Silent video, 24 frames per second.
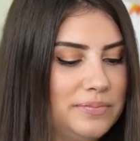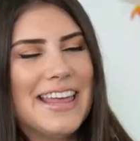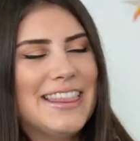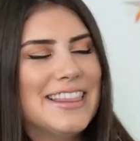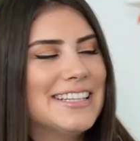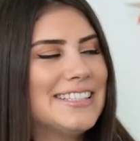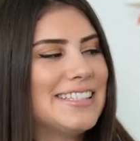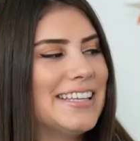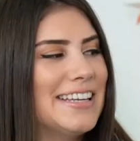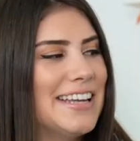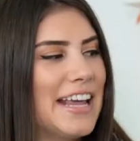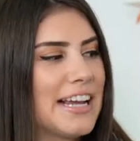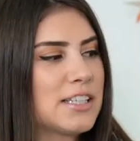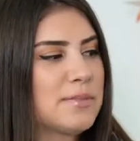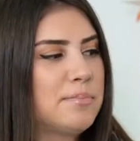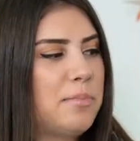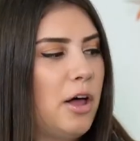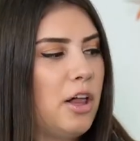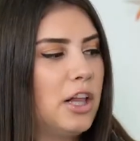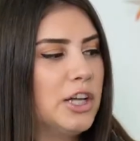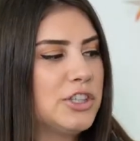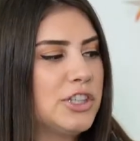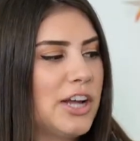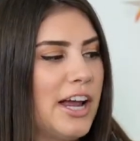And this next
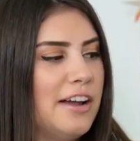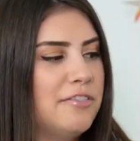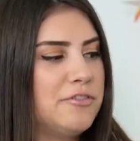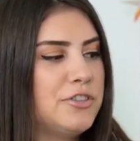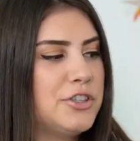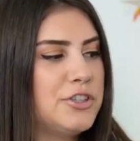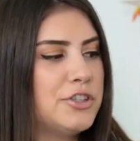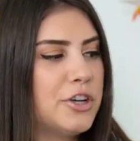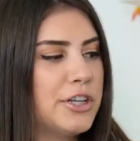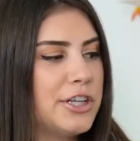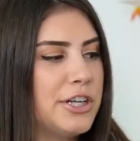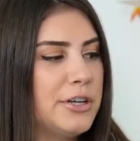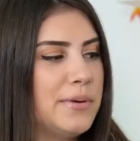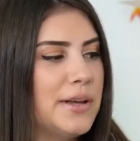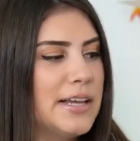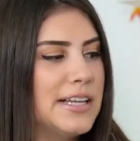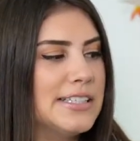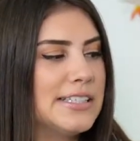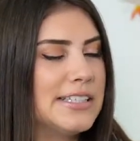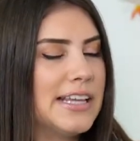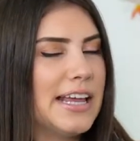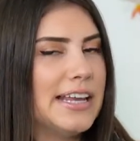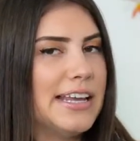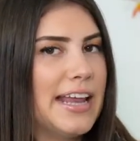polish I have to show you
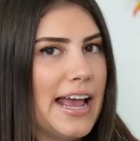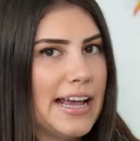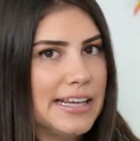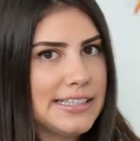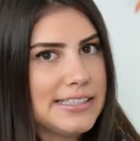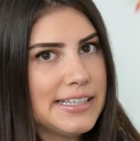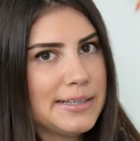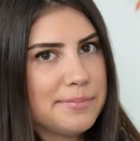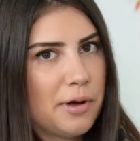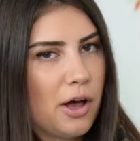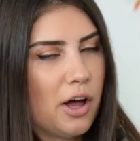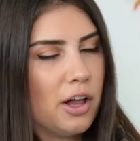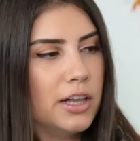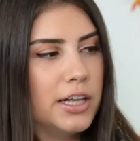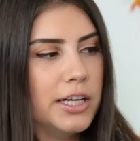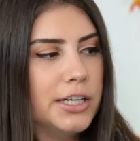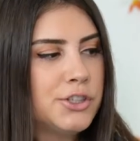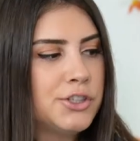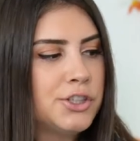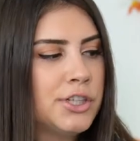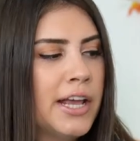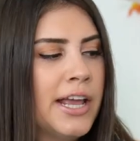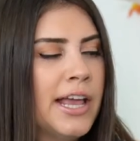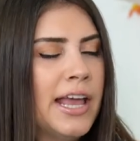is an Essie
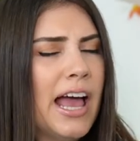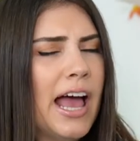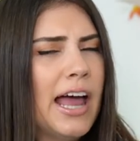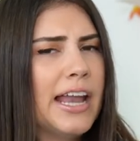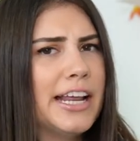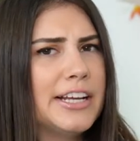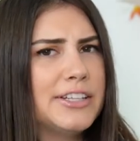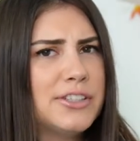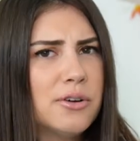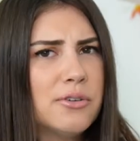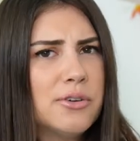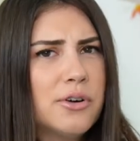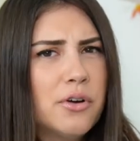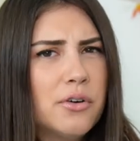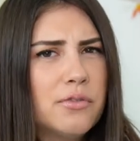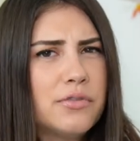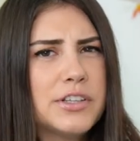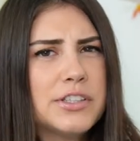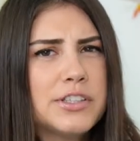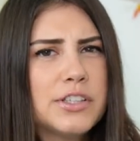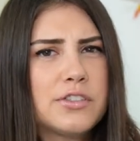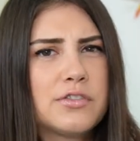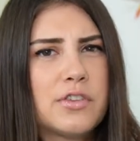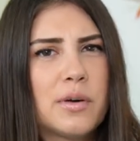polish, and I don't know if
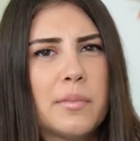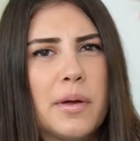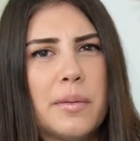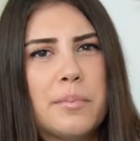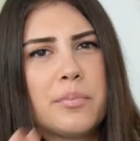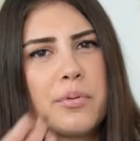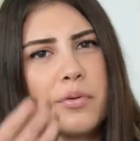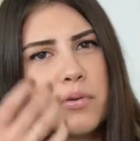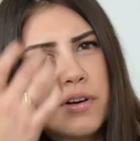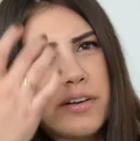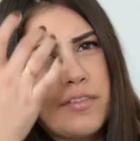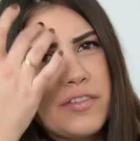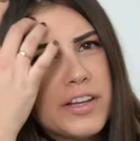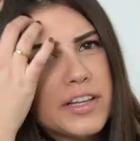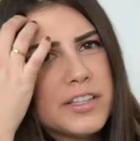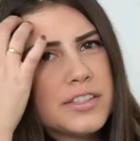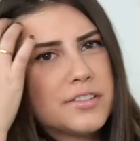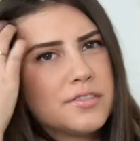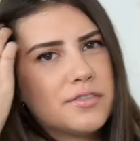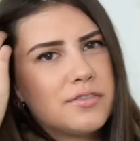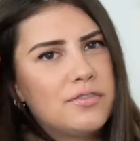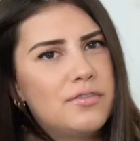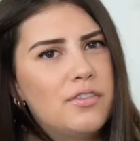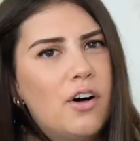this is from my
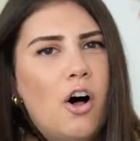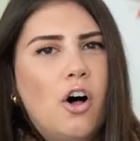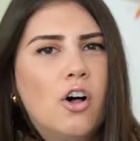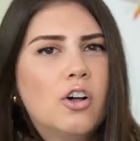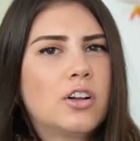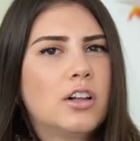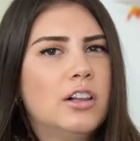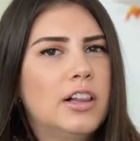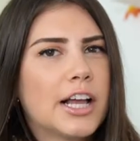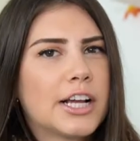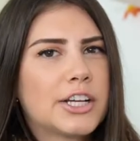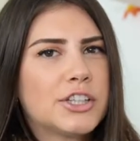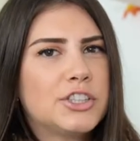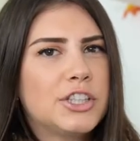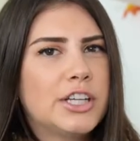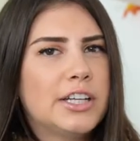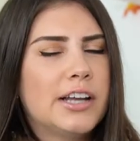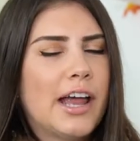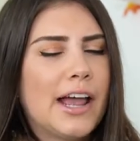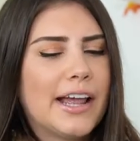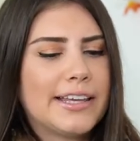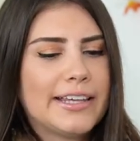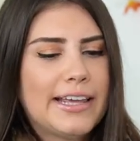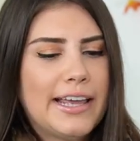previous fall
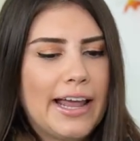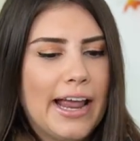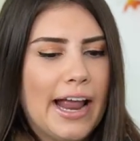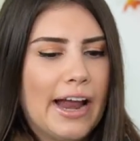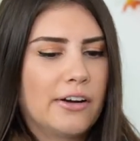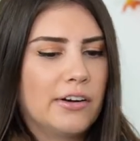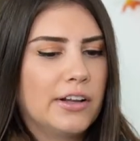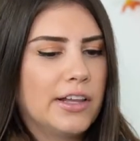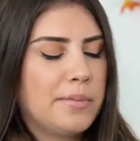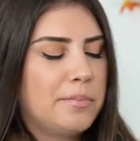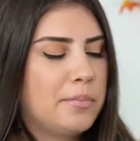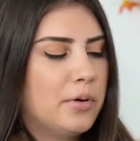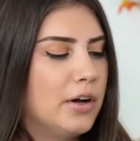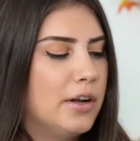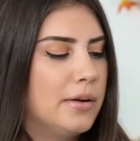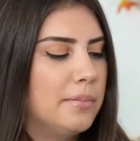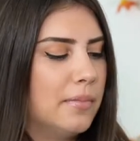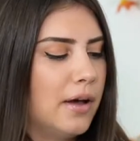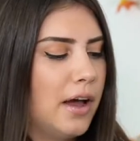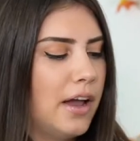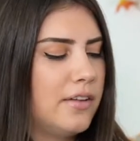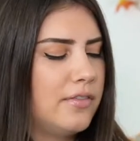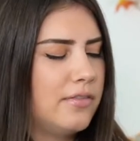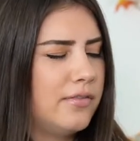collection. I can't really put
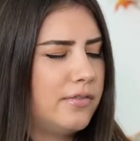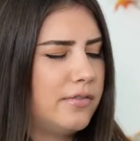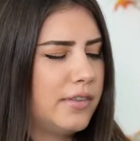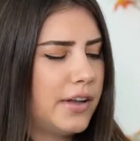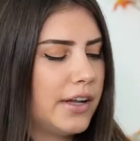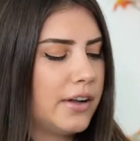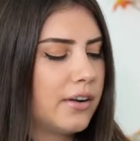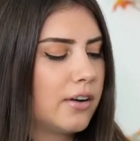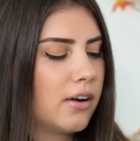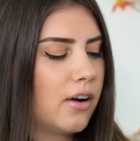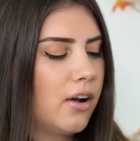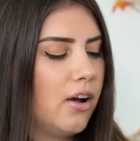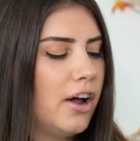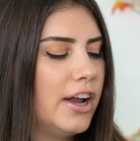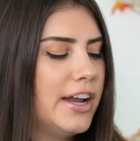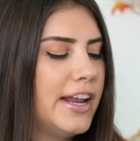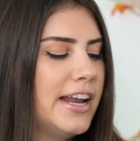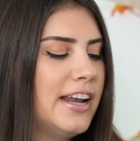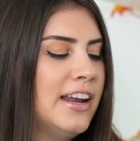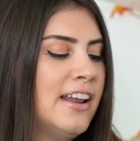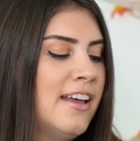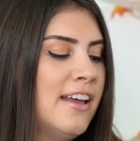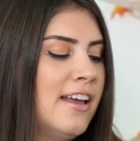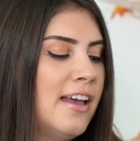my finger on
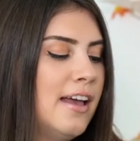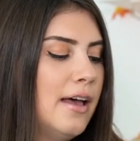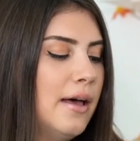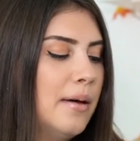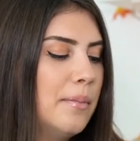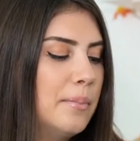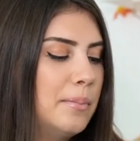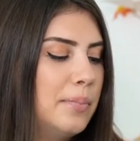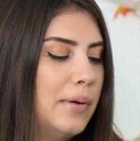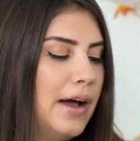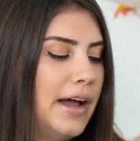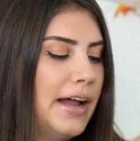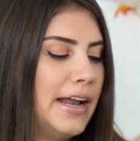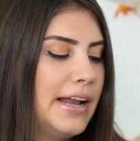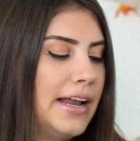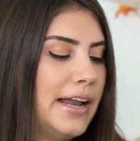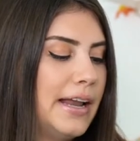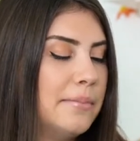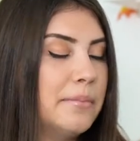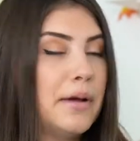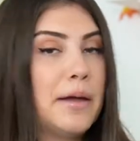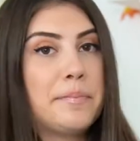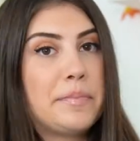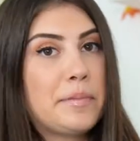it, but
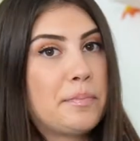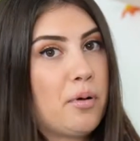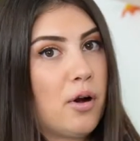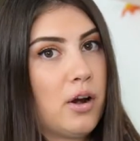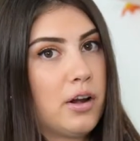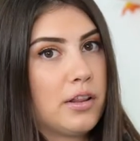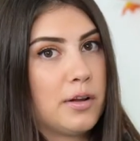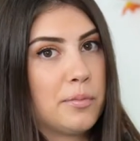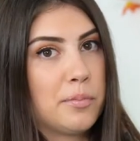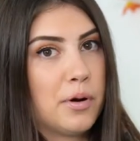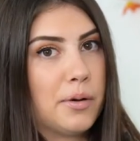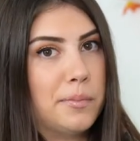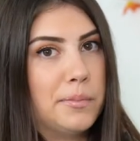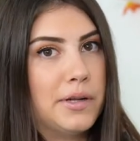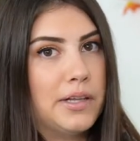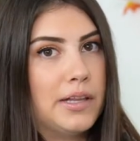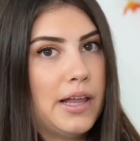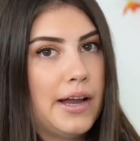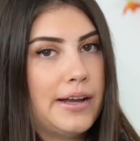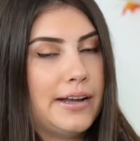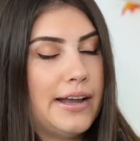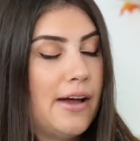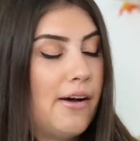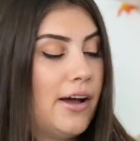it might be part of their permanent
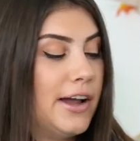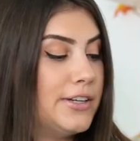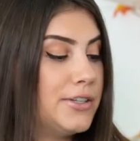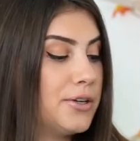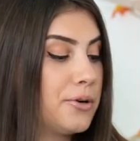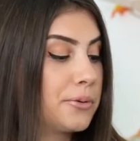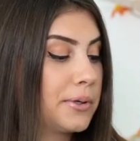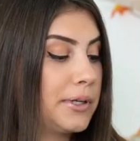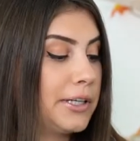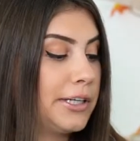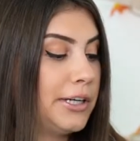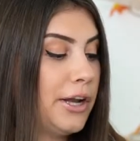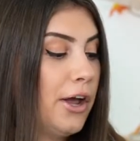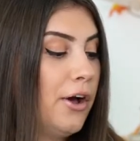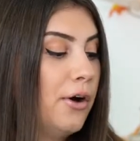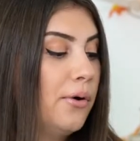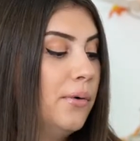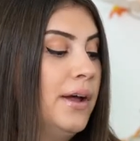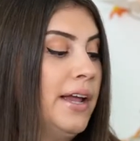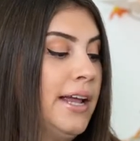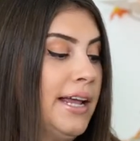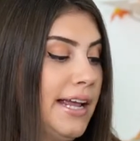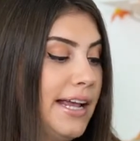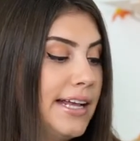line now. I don't really
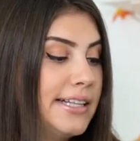know.